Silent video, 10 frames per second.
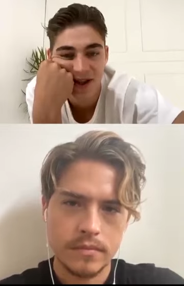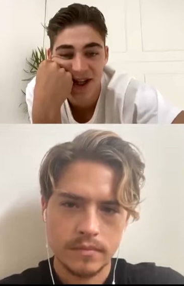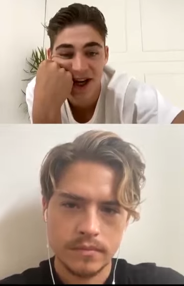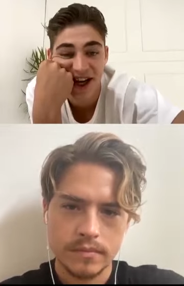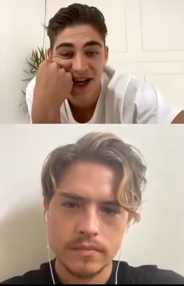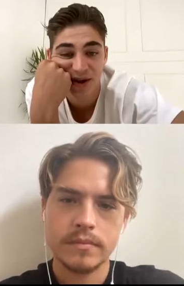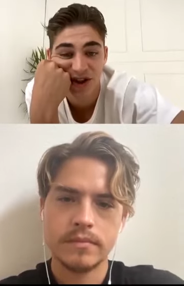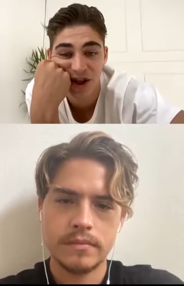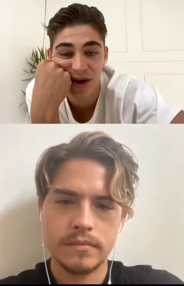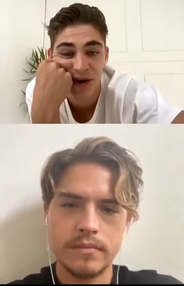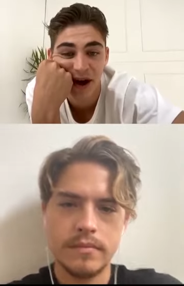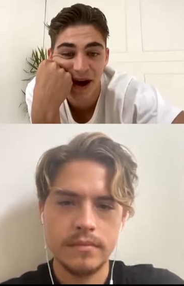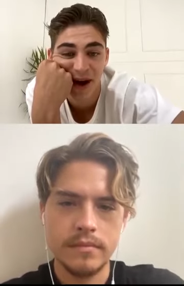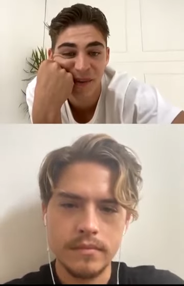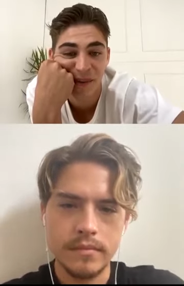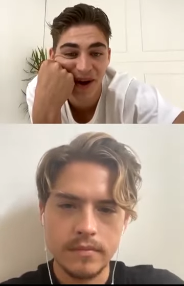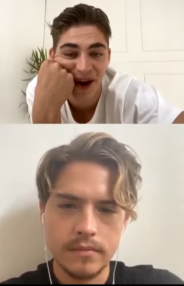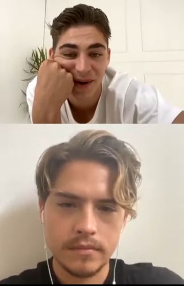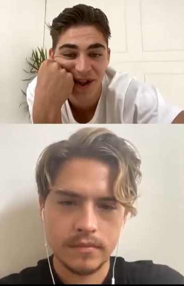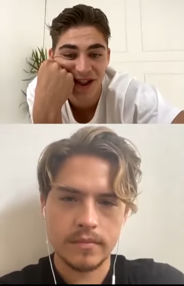Speaker 1: saying, "How is Jo? Um,
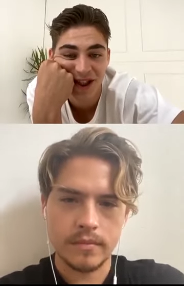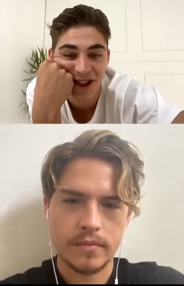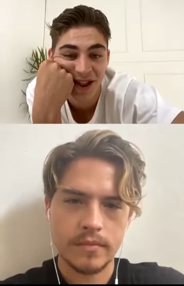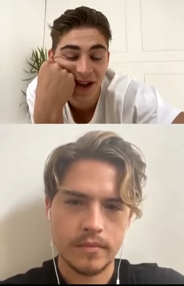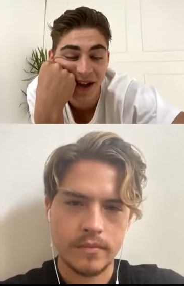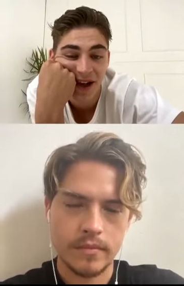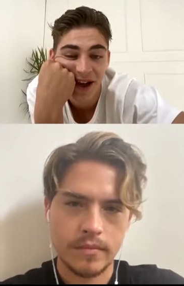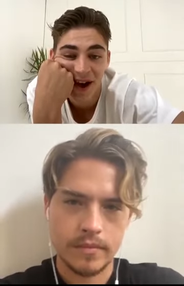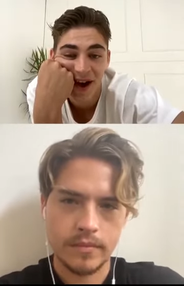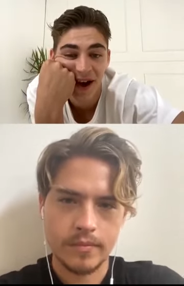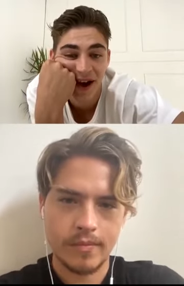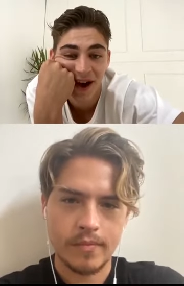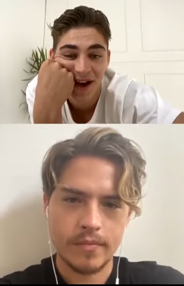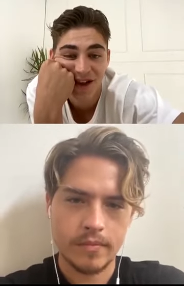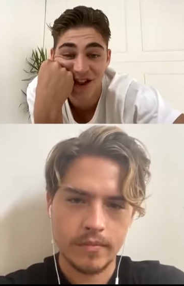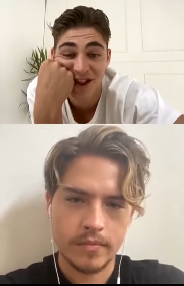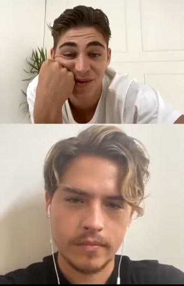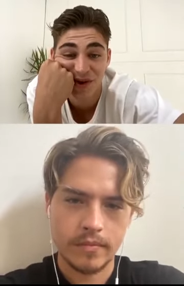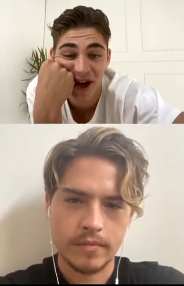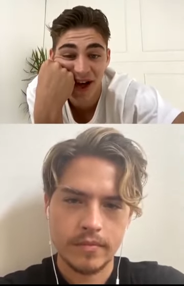how is she?" Uh, she seems
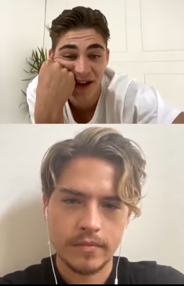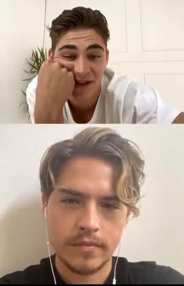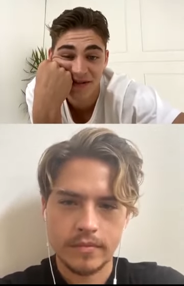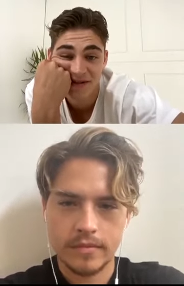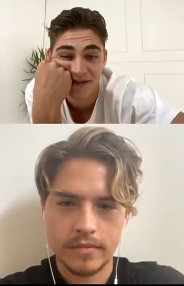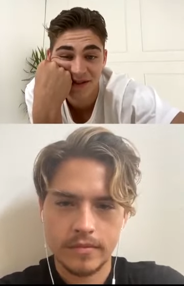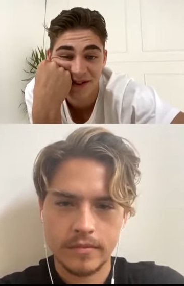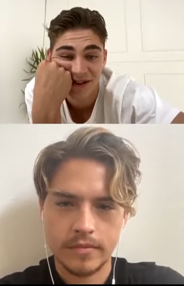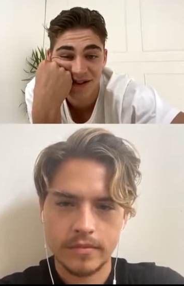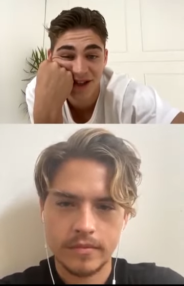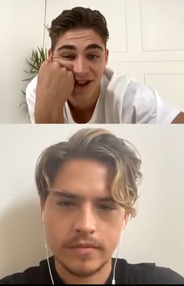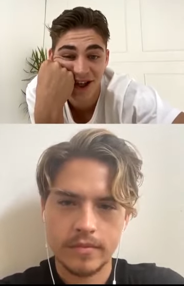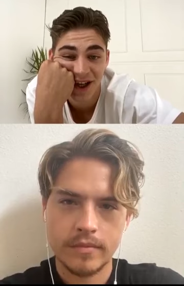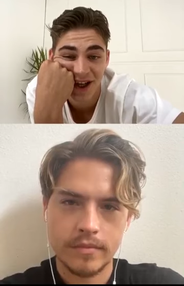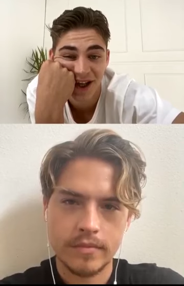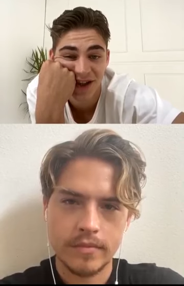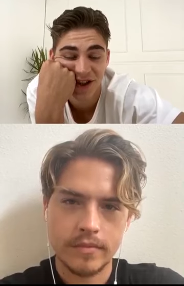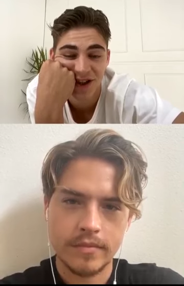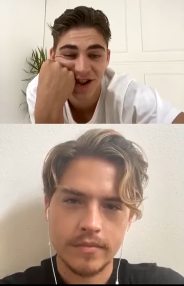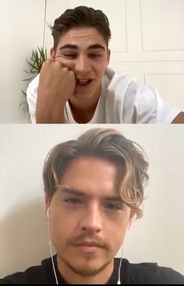great. She uh,
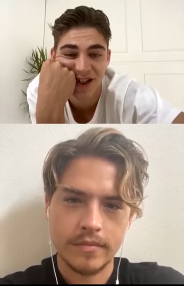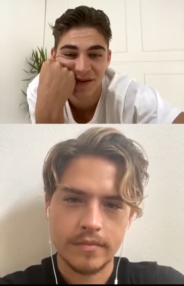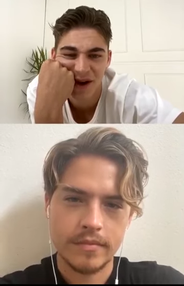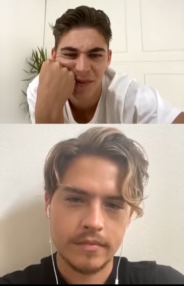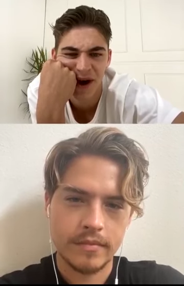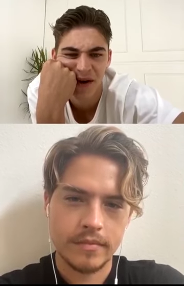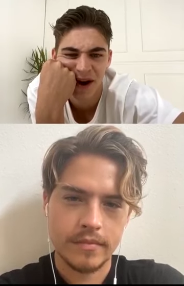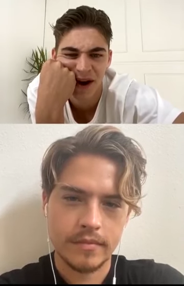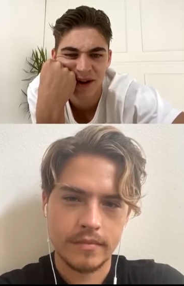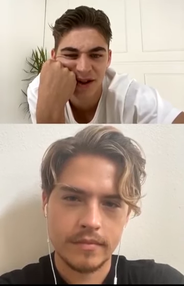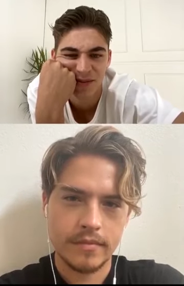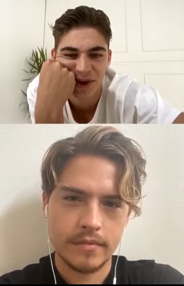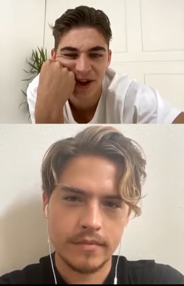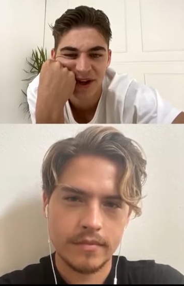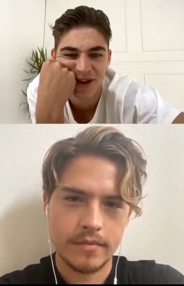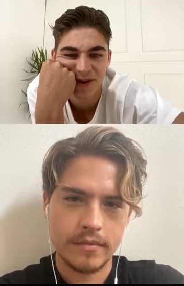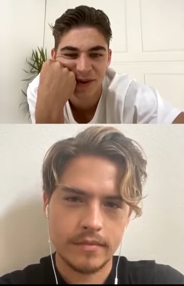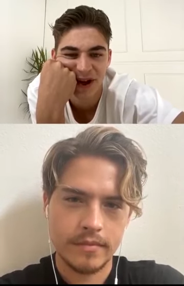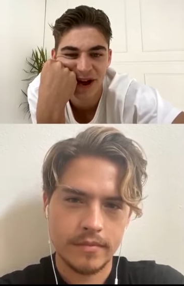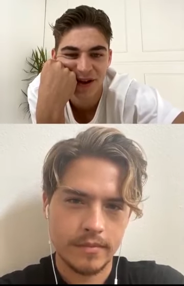she said something about uh, spring
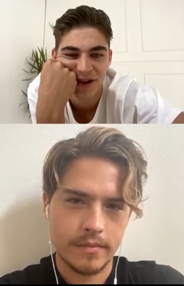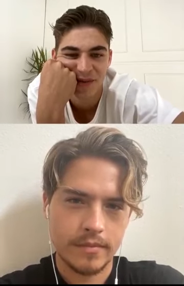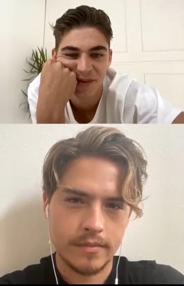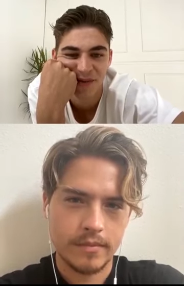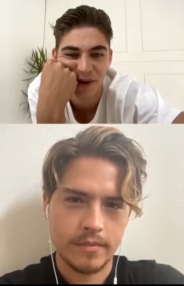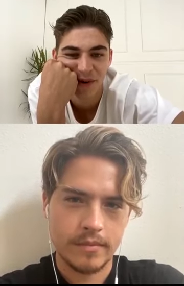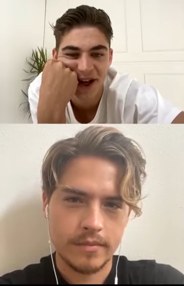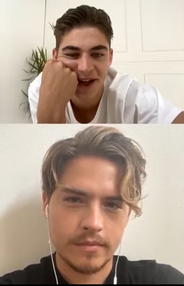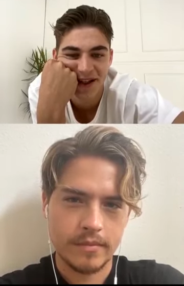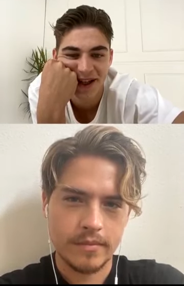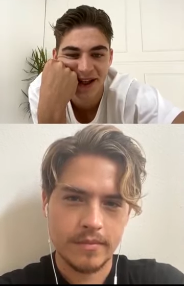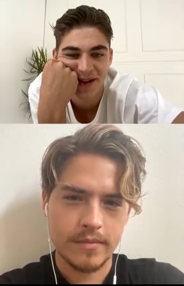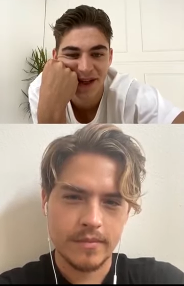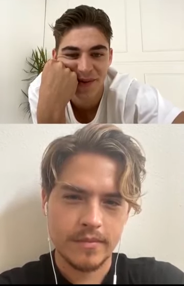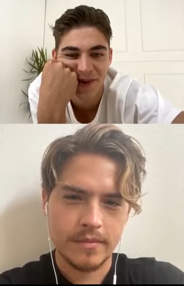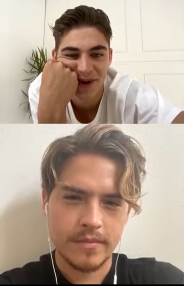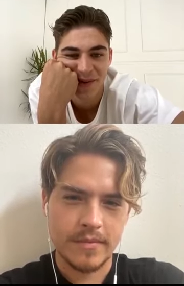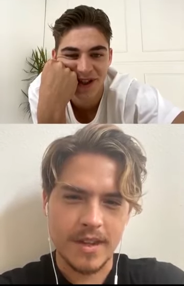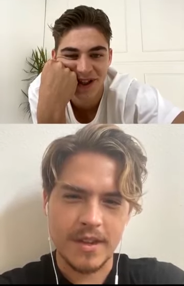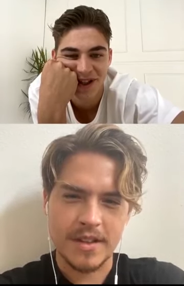spring onion propagating, keeping her
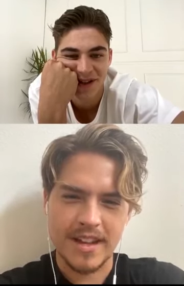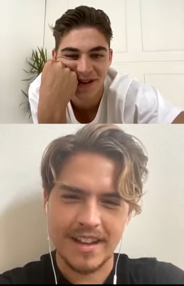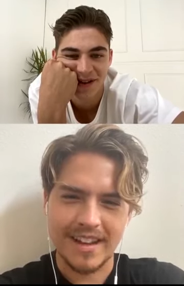busy. Oh, yeah.